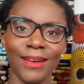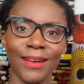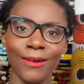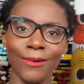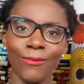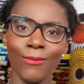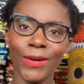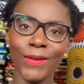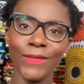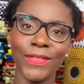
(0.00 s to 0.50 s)

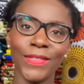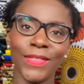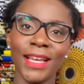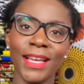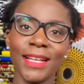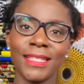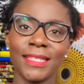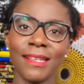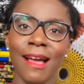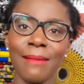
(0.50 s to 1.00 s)
One of the
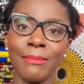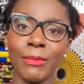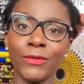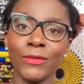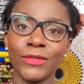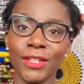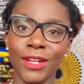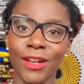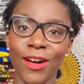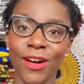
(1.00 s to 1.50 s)
things I'm
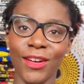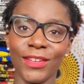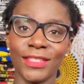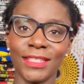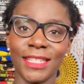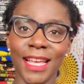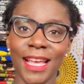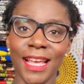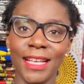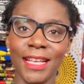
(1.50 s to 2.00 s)
often asked
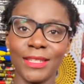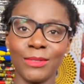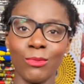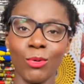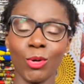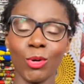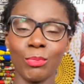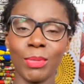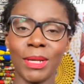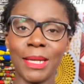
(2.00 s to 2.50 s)
is
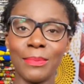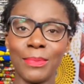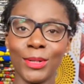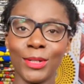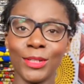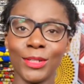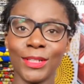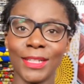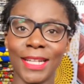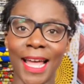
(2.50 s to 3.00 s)
what
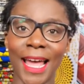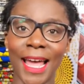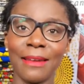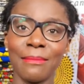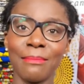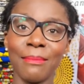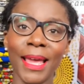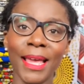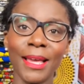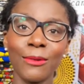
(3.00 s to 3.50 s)
people can
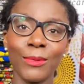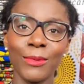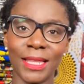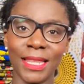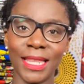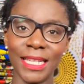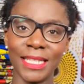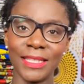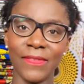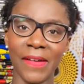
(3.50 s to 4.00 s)
make with
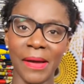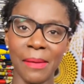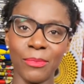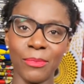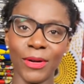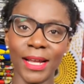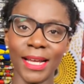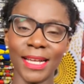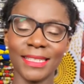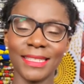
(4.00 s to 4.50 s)
these
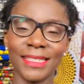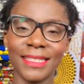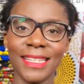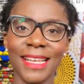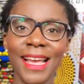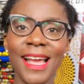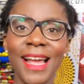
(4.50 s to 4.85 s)
fabrics.